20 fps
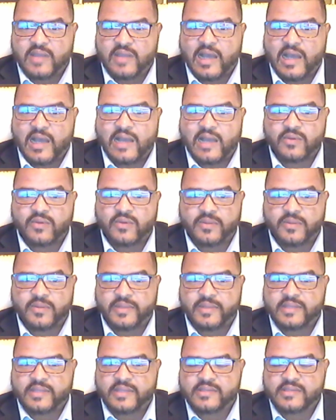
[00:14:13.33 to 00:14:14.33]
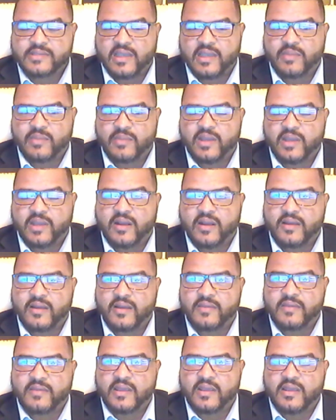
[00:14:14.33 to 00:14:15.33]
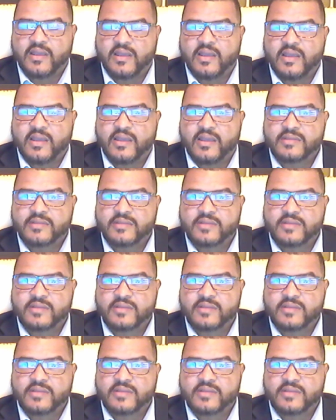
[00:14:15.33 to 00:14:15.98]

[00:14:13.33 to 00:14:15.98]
I grew up in that same era. And